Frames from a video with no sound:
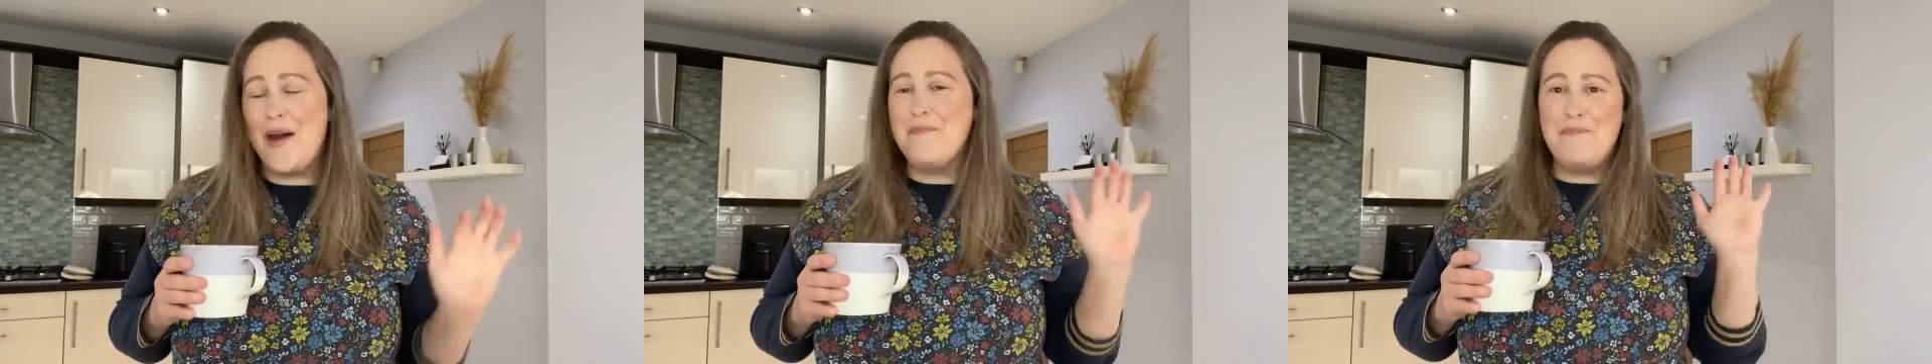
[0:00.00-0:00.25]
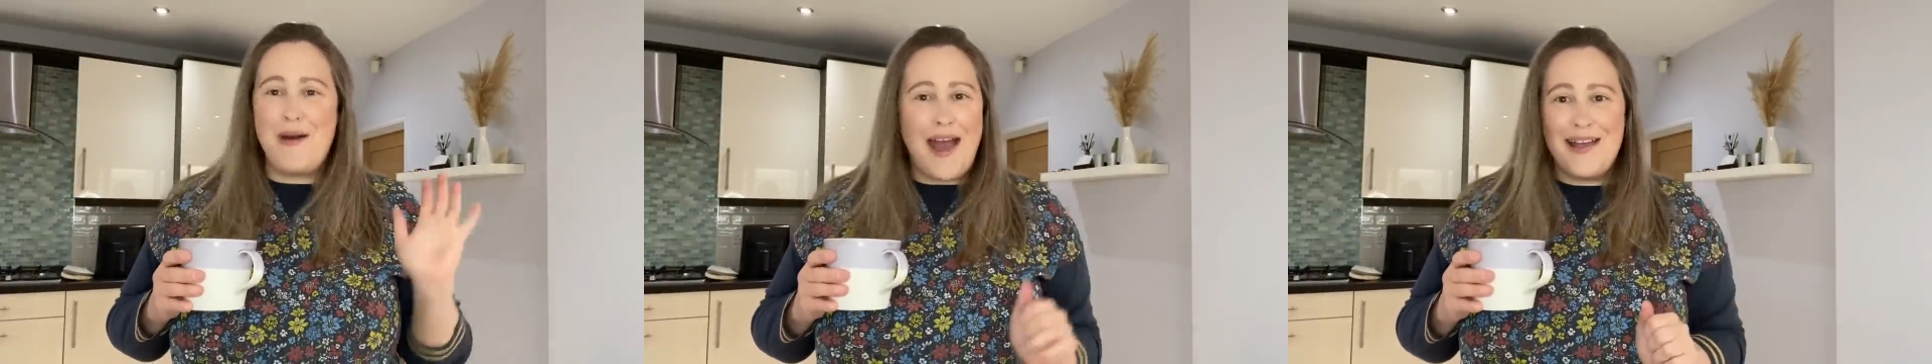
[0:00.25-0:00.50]

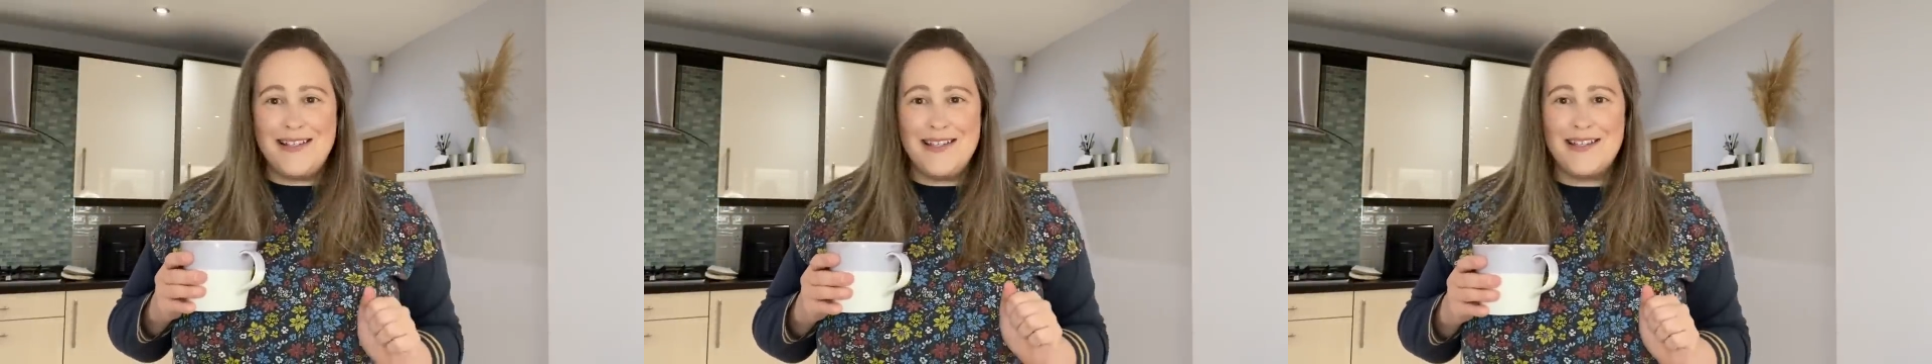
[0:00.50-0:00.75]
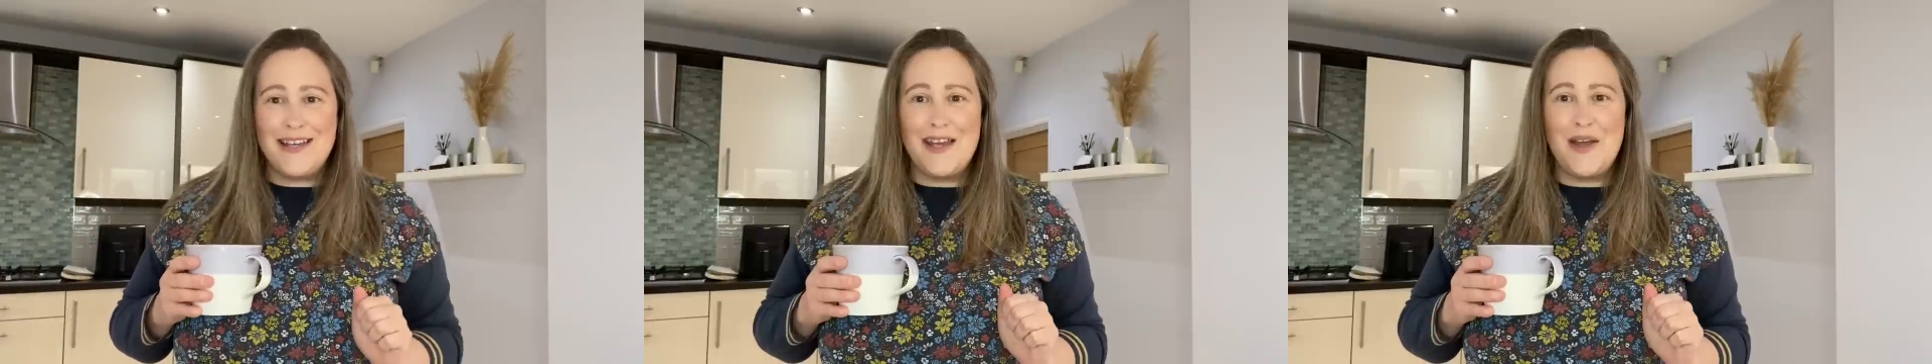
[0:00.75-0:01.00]
I'm back
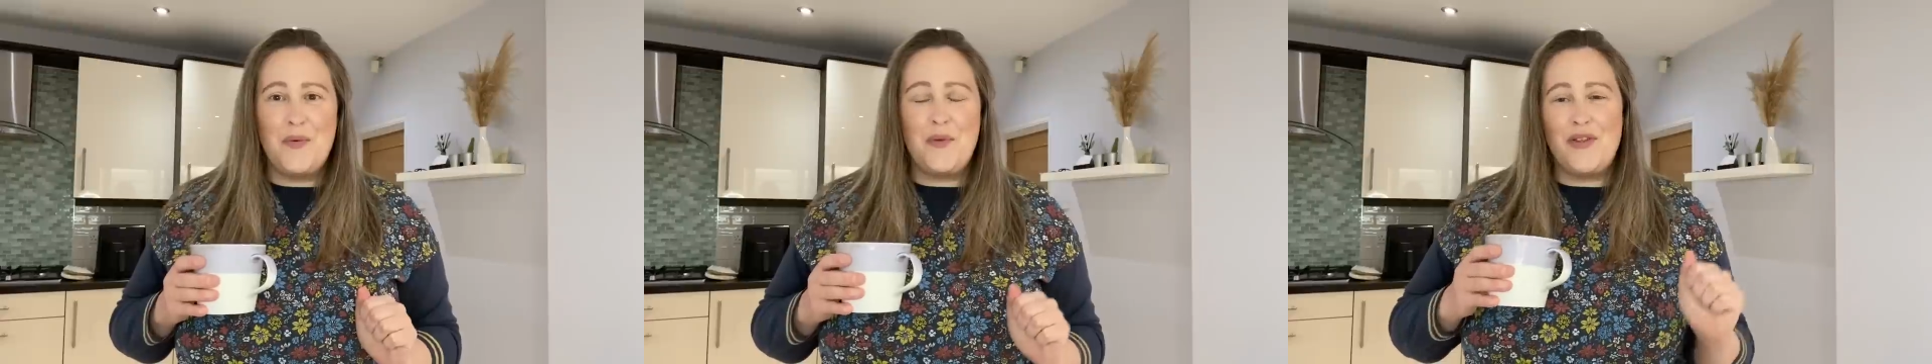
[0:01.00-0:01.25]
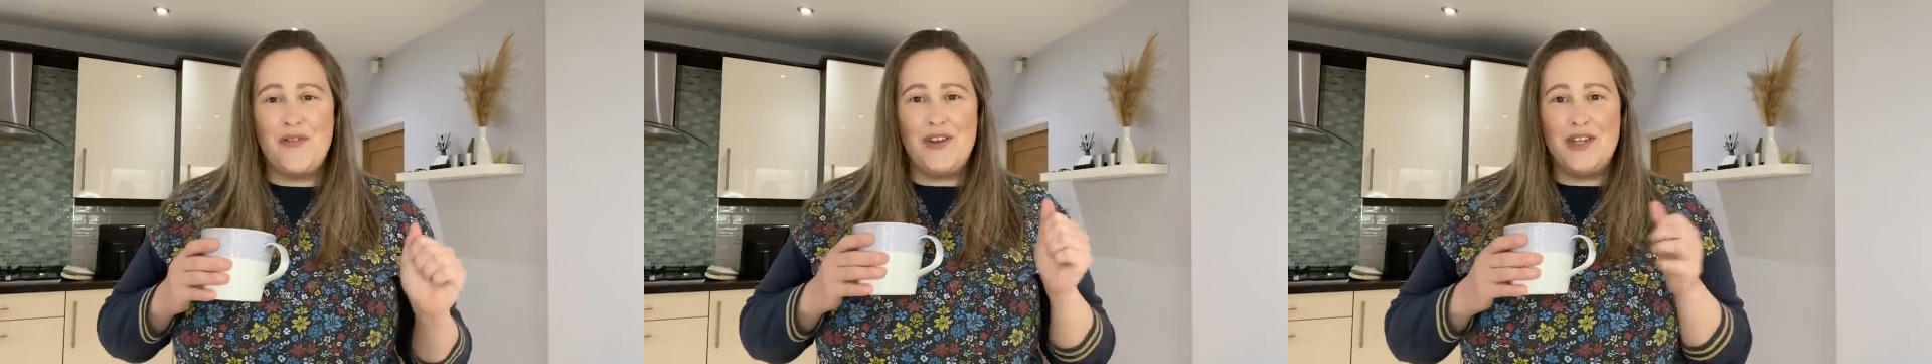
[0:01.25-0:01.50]
today
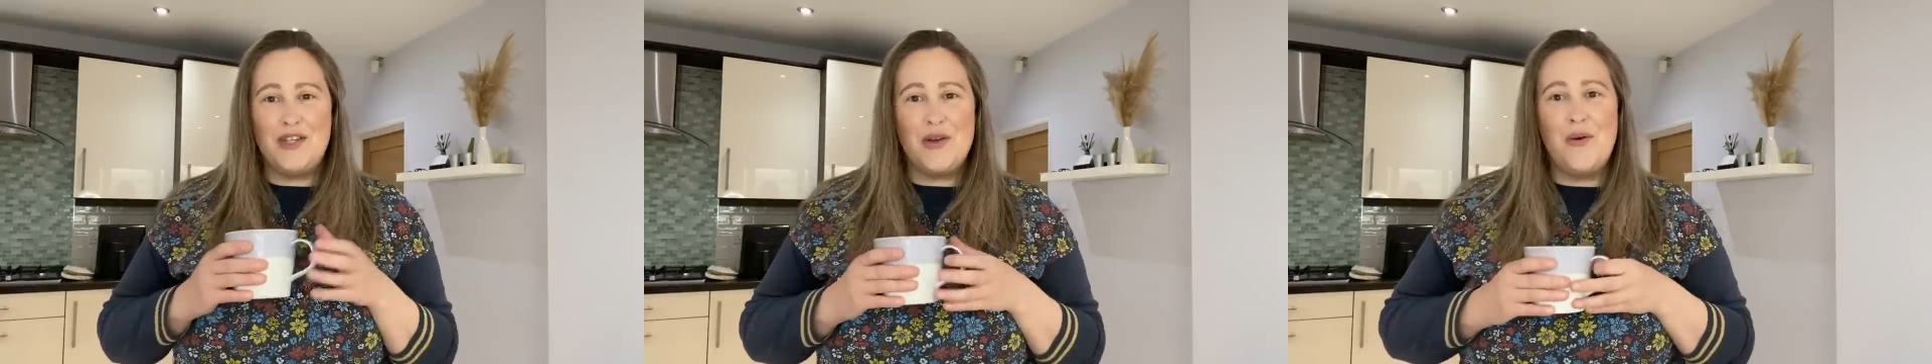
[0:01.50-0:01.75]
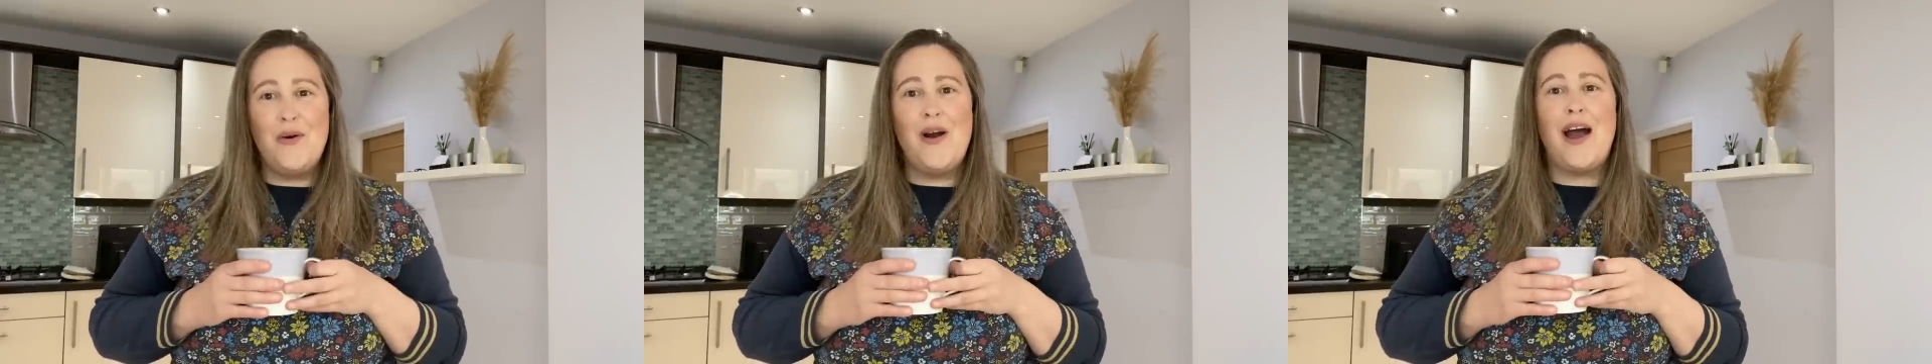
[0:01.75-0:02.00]
with a video.